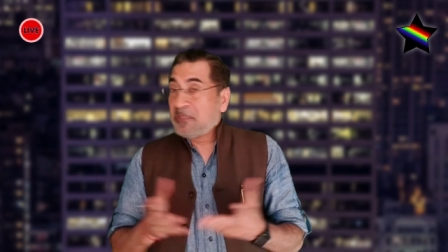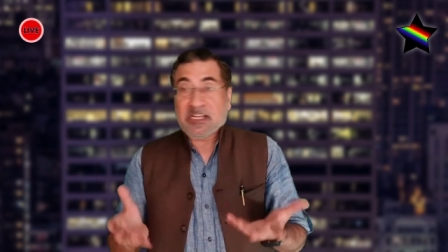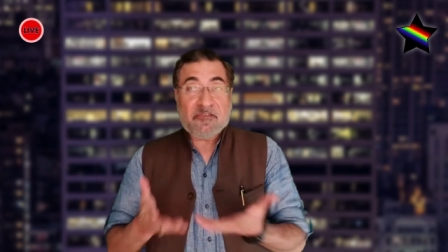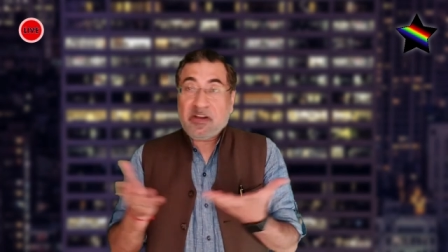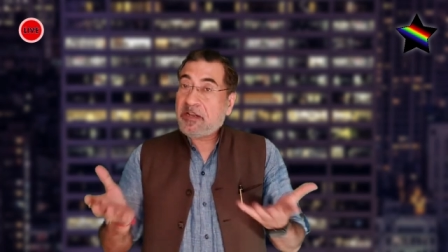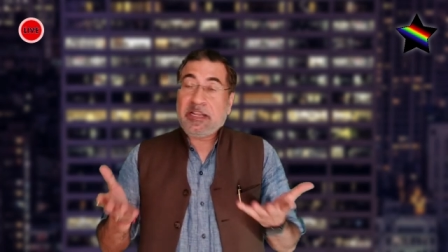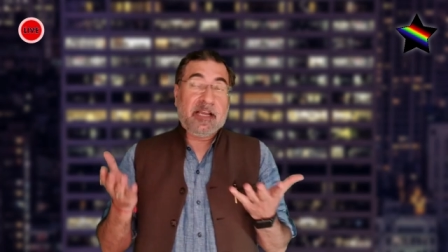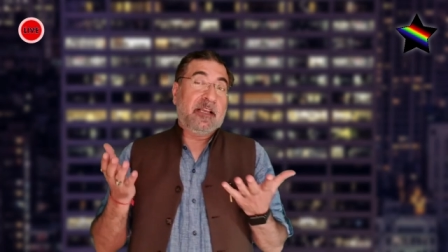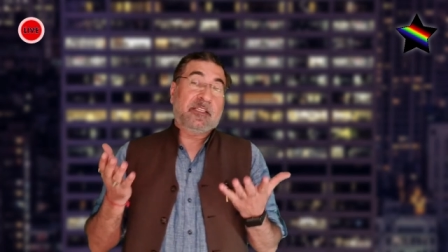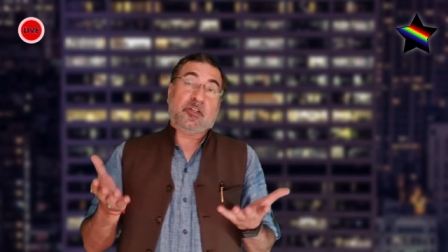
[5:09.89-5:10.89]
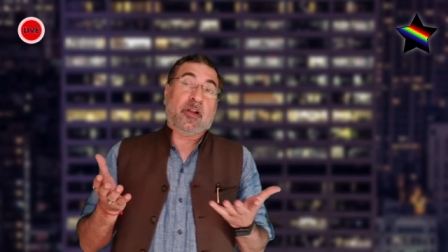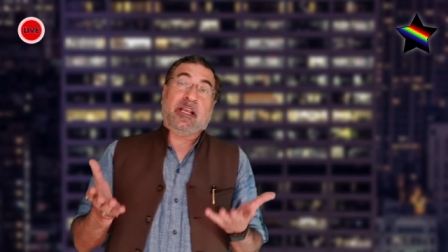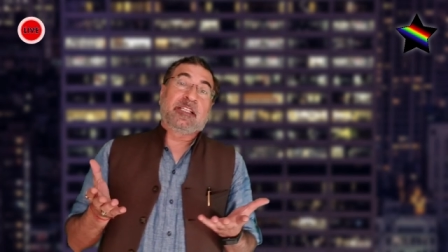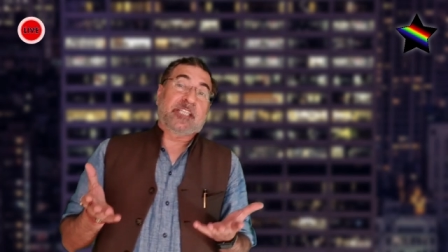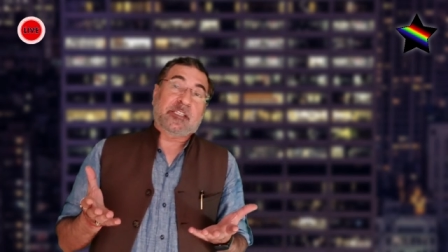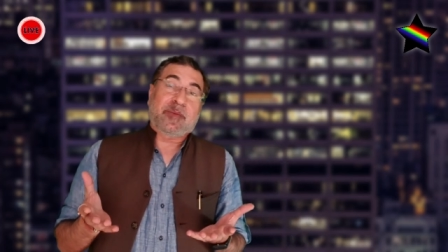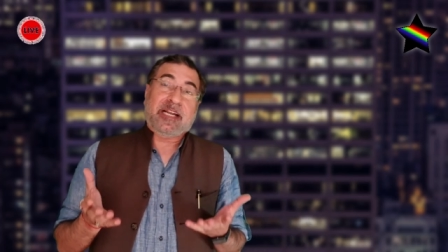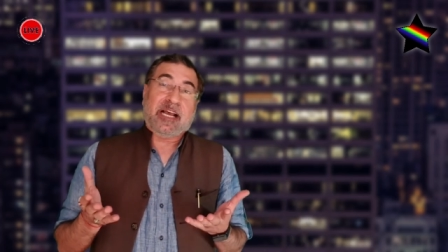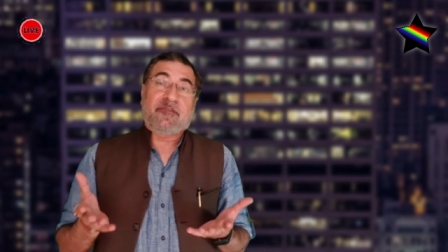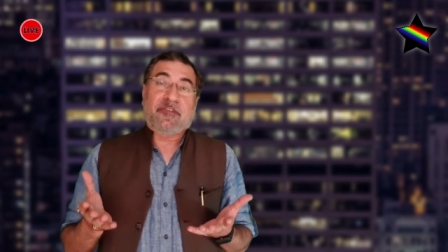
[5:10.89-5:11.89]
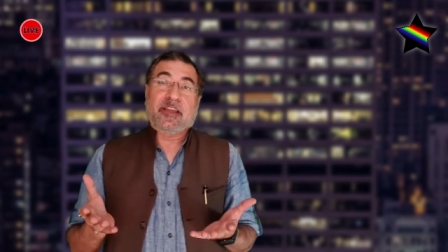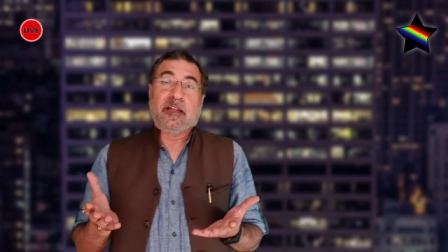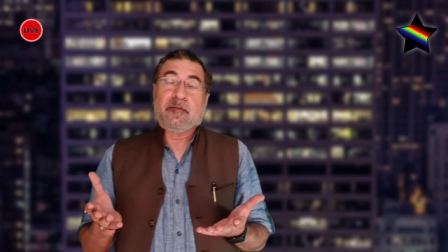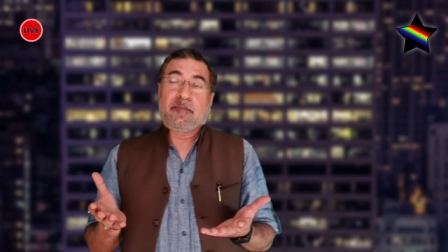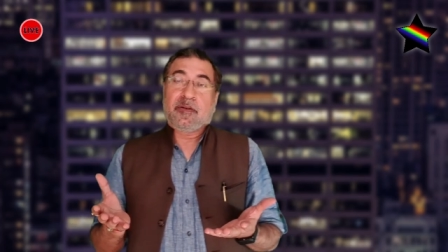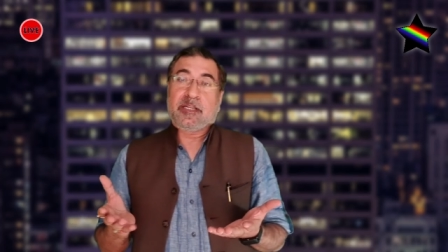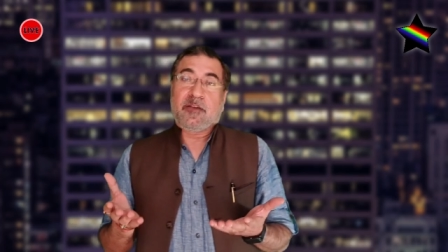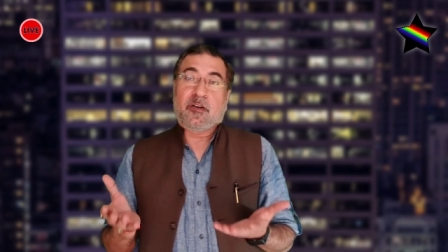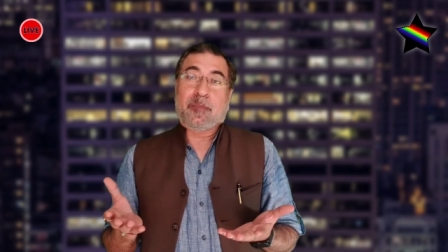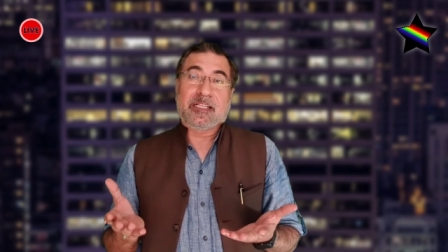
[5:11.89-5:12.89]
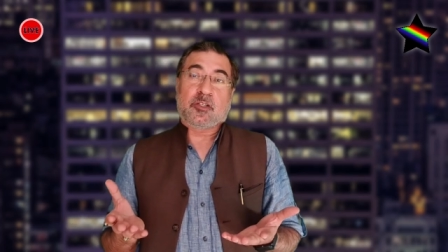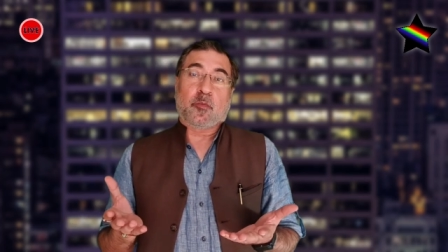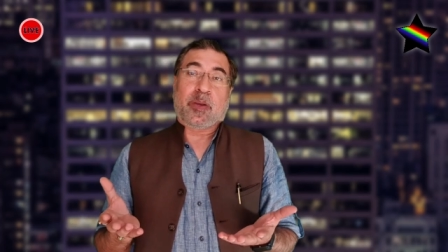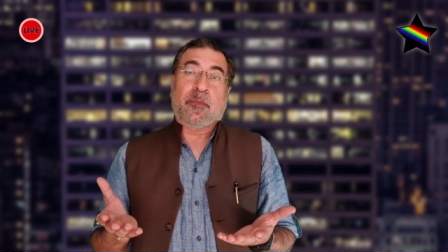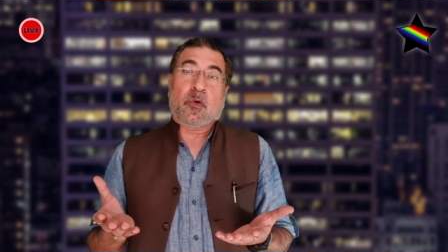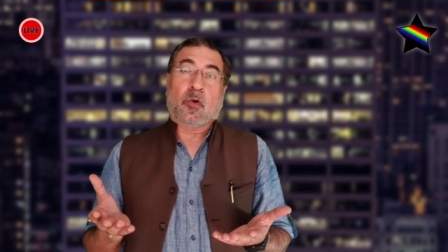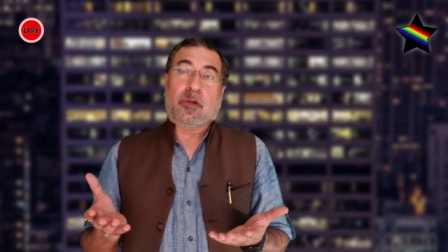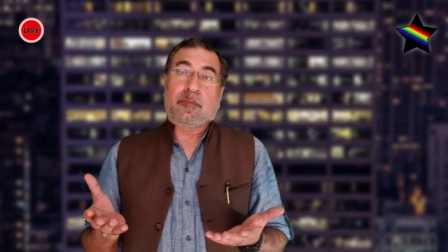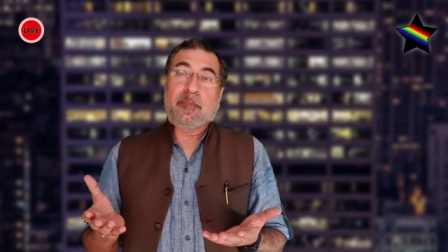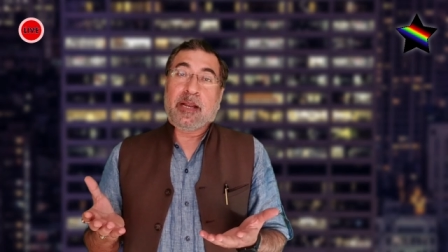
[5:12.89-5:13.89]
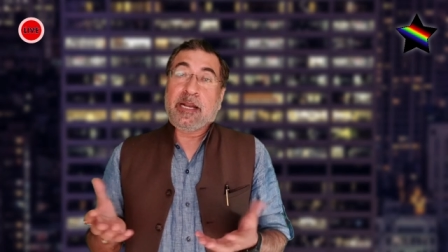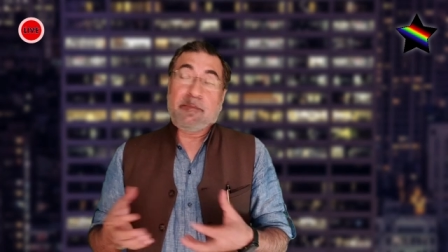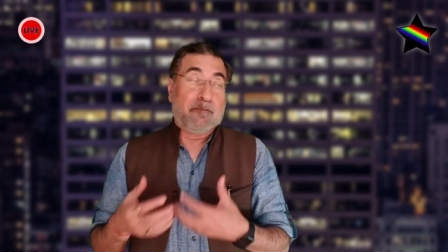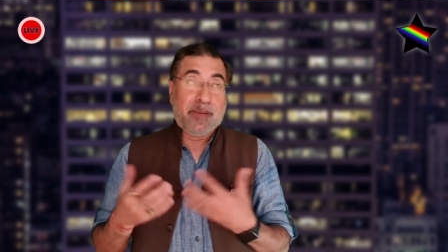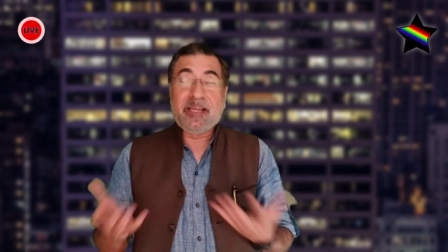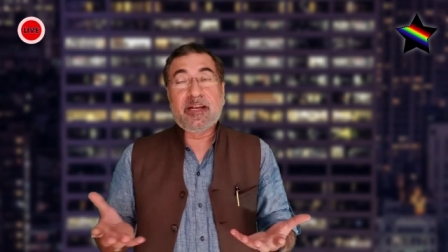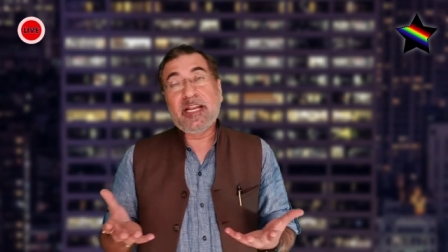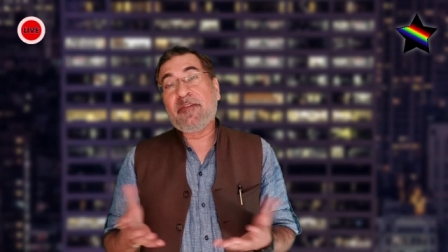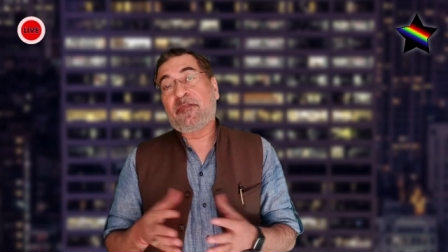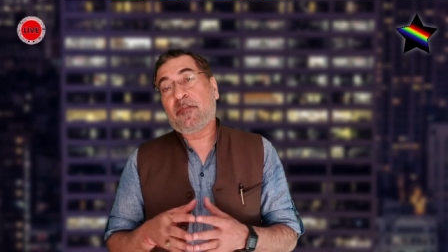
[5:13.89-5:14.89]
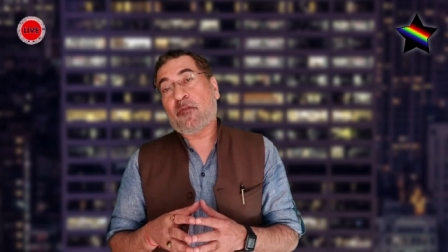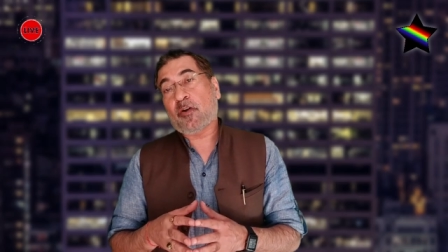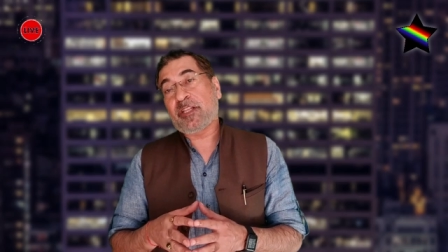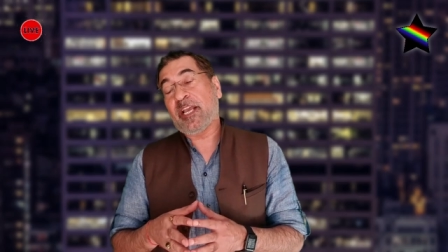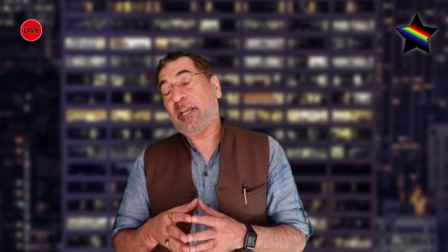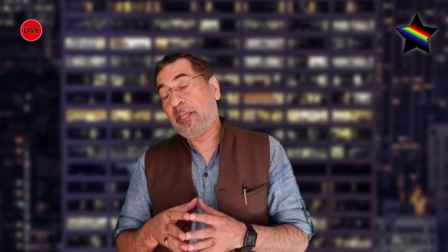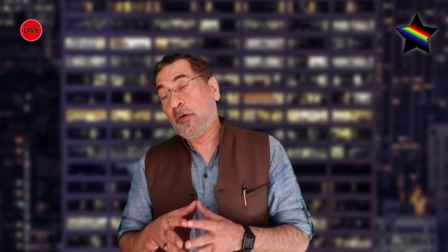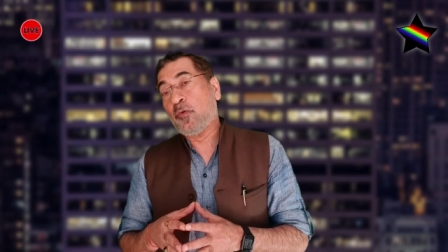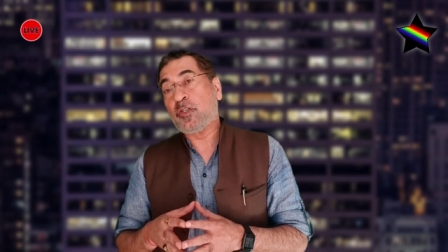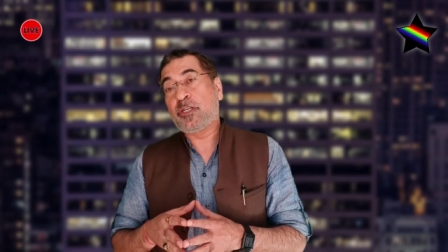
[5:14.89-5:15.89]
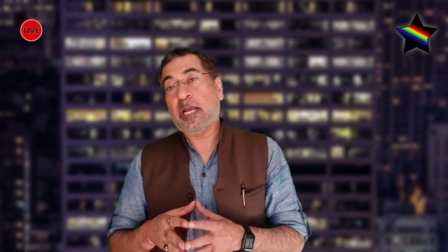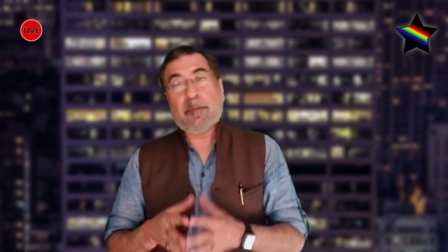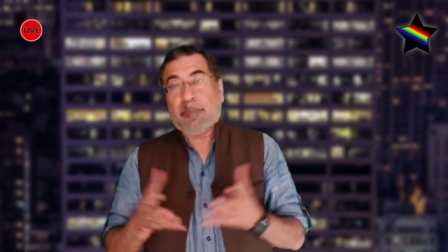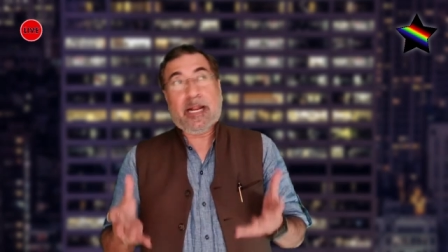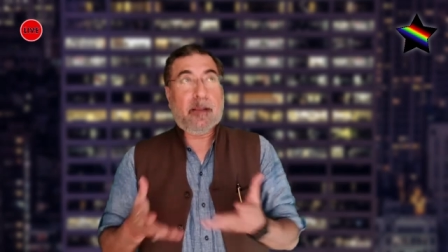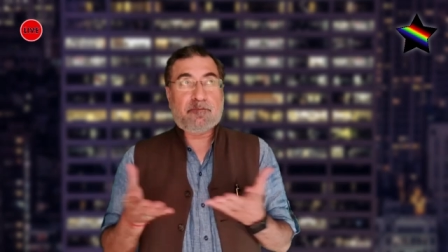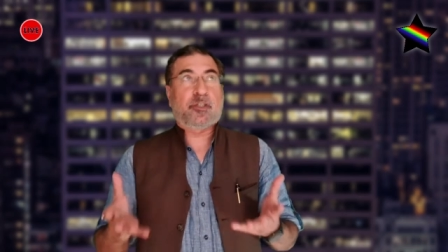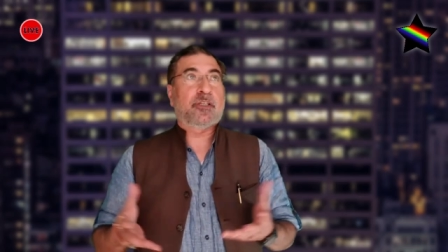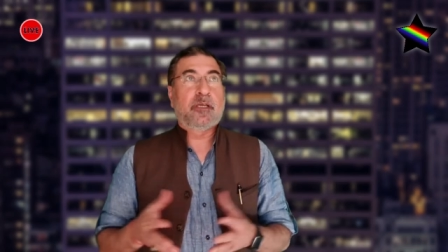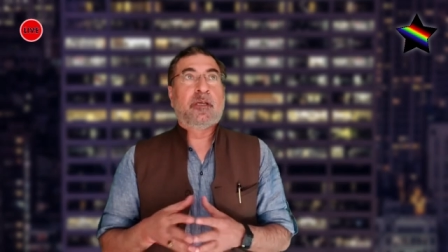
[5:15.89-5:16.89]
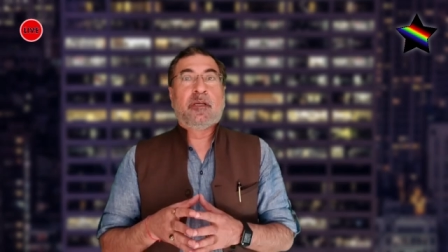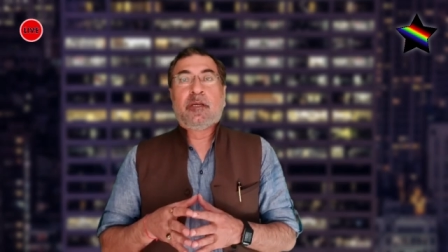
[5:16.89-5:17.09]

Definitely a historical judgment, I feel, delivered by the Supreme Court, and a big relief for the accused and perhaps